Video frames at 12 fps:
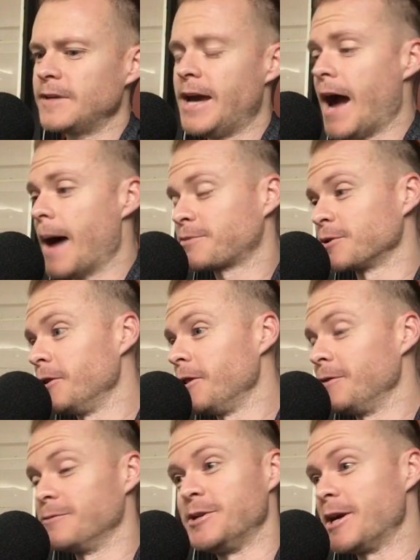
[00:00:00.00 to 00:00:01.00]
Yeah,
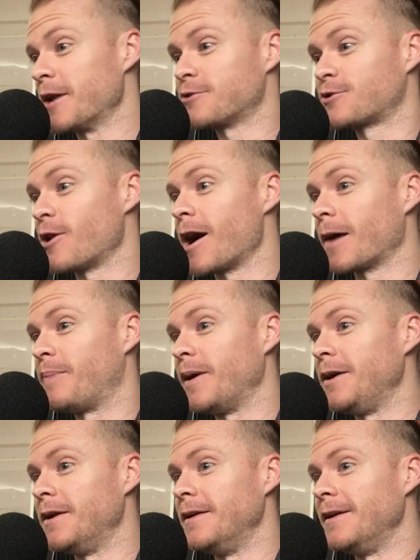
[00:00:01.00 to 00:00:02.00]
absolutely. You got a strong
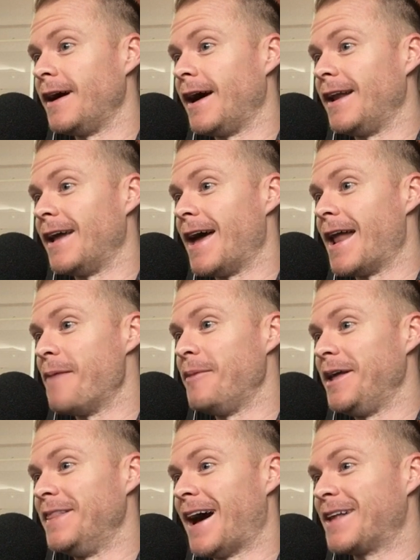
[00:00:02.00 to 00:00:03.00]
opinion, and I
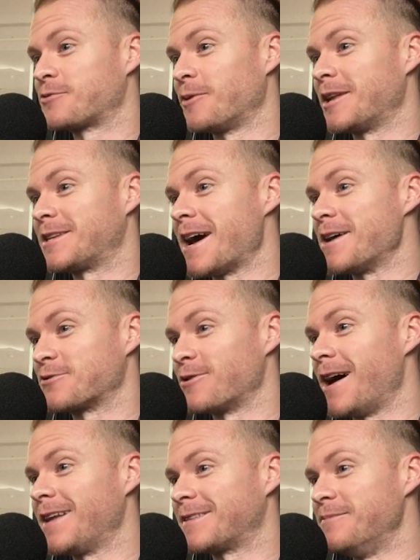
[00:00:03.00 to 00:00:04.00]
mean that's what it takes,
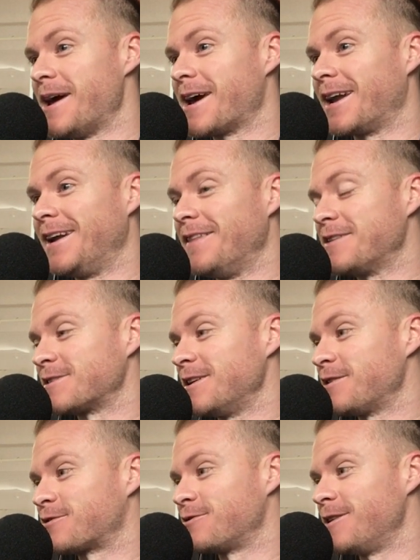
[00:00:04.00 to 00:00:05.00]
right, to make it in this
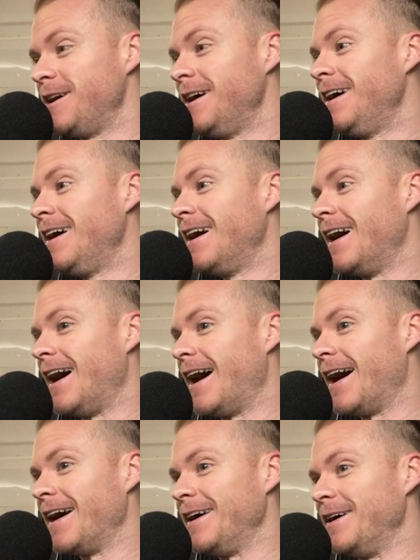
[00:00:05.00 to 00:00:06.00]
industry,
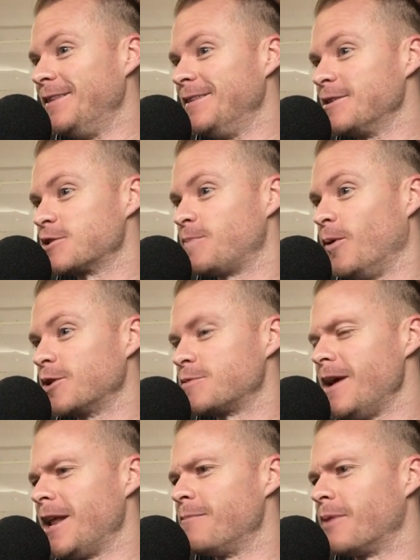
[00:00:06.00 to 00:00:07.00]
in the sports
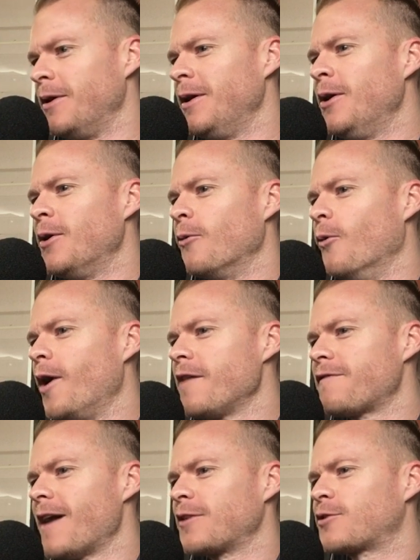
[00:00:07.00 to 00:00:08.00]
media. But what
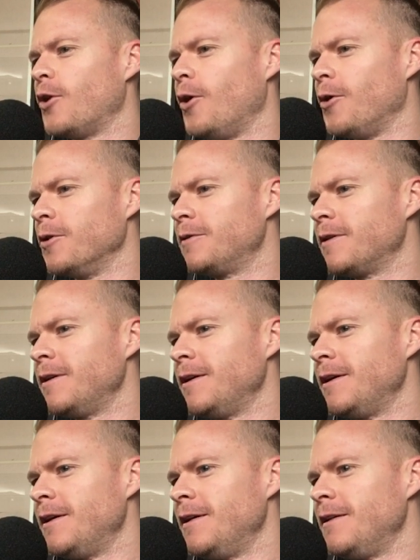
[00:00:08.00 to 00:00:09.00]
if I told
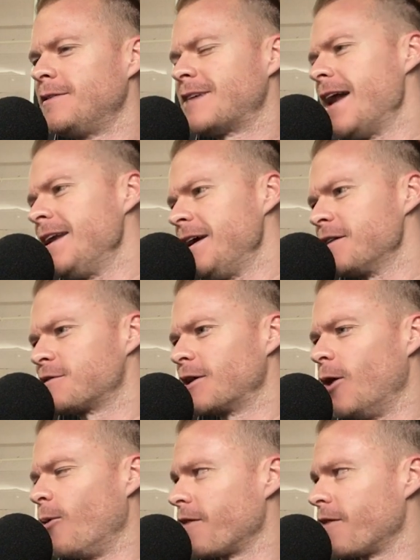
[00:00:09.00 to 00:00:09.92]
10 years ago?